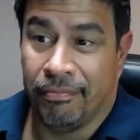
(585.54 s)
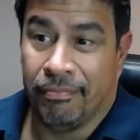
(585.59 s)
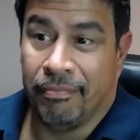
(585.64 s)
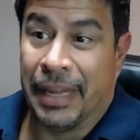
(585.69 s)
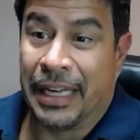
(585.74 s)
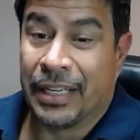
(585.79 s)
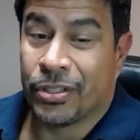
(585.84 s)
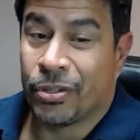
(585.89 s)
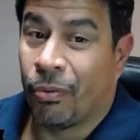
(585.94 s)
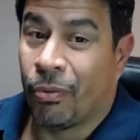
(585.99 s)

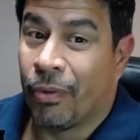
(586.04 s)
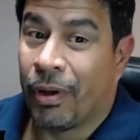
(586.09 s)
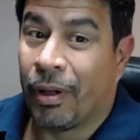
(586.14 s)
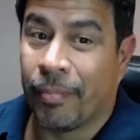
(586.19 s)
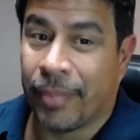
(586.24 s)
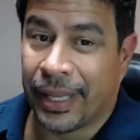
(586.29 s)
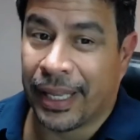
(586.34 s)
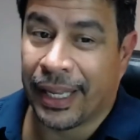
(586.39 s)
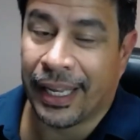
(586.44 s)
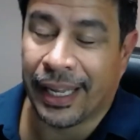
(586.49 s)
mental
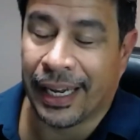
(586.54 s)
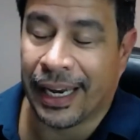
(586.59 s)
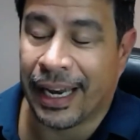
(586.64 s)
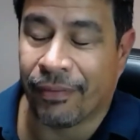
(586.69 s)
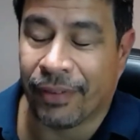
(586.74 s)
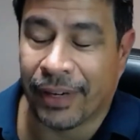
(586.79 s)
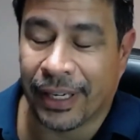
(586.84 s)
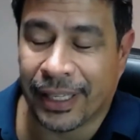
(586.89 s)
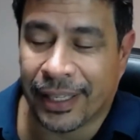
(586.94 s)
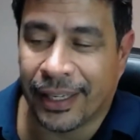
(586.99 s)
well-being and
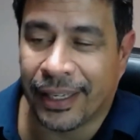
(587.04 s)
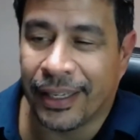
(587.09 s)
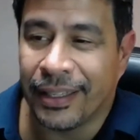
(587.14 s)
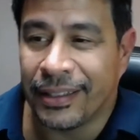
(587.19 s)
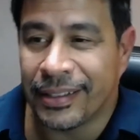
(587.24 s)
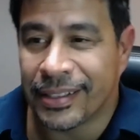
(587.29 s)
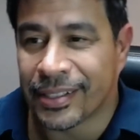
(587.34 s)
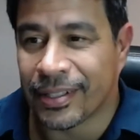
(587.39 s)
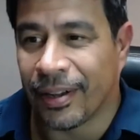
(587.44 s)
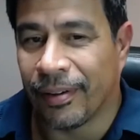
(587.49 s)
everything,
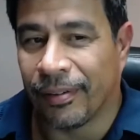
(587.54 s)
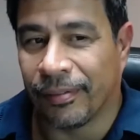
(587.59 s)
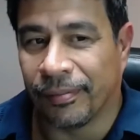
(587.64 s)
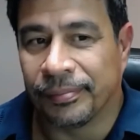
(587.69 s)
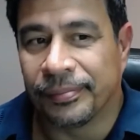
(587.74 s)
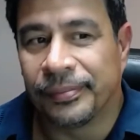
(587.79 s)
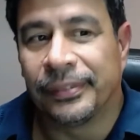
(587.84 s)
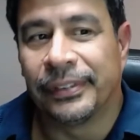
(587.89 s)
so,